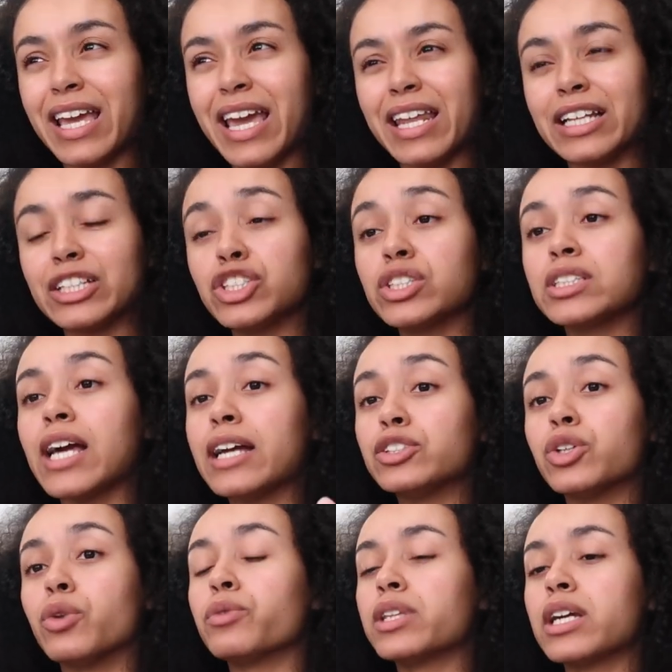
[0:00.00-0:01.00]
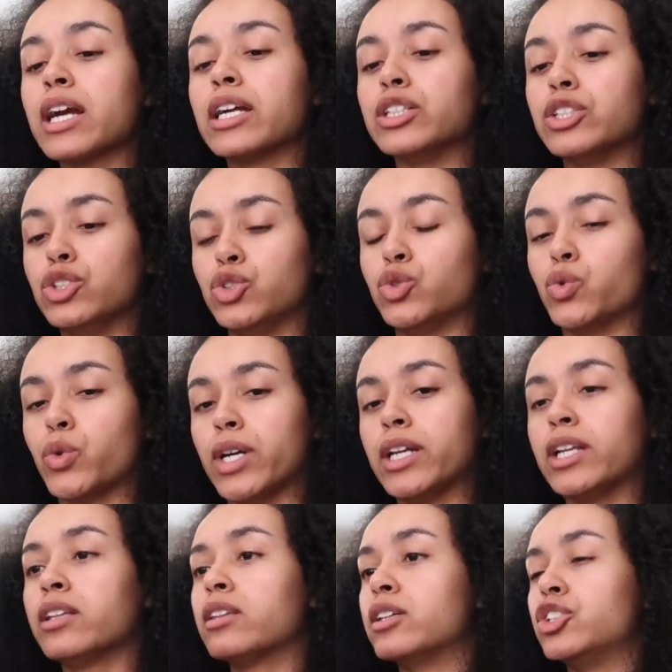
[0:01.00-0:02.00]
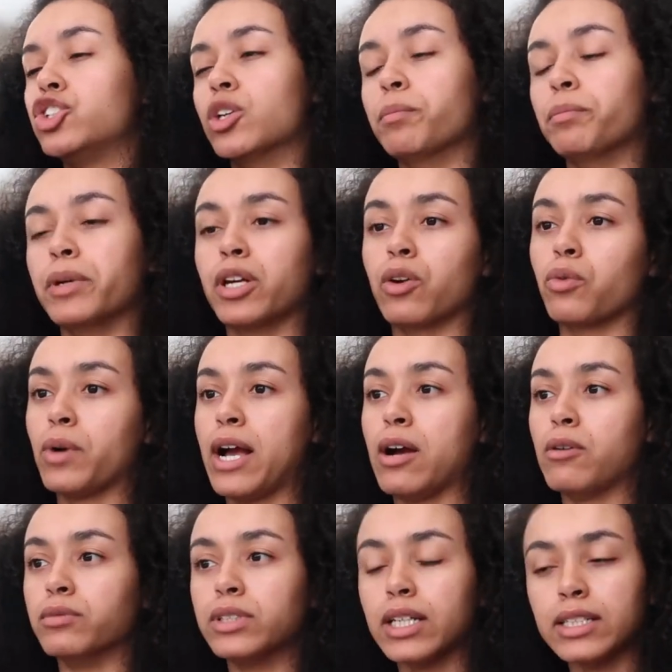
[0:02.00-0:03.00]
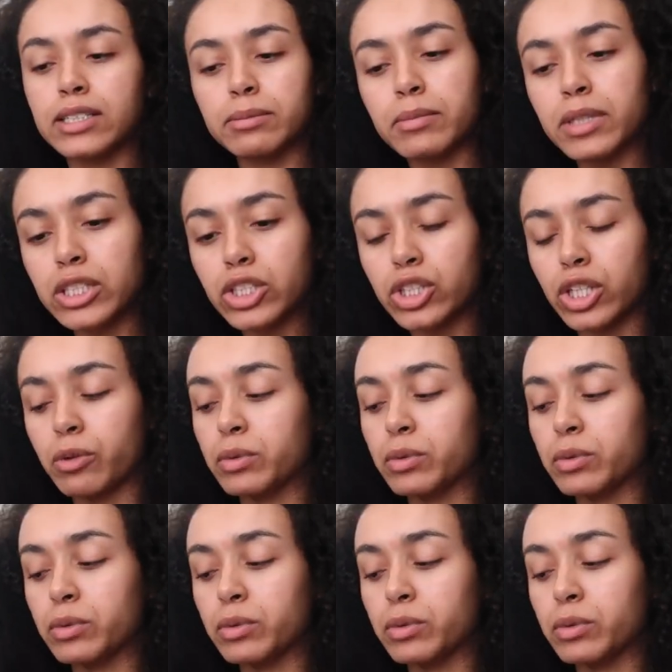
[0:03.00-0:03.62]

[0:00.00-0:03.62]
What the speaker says: I don't think I enjoyed the jumping around as much.